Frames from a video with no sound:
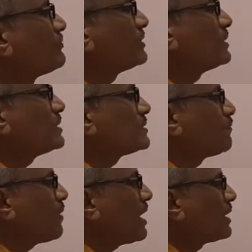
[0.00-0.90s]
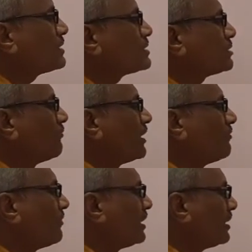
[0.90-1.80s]
this part, when
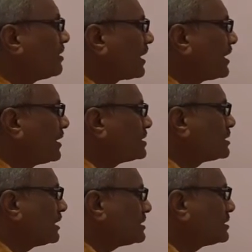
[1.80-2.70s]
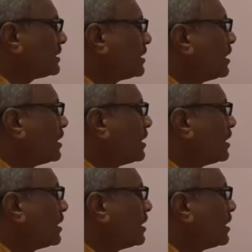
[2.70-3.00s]
we write this letter,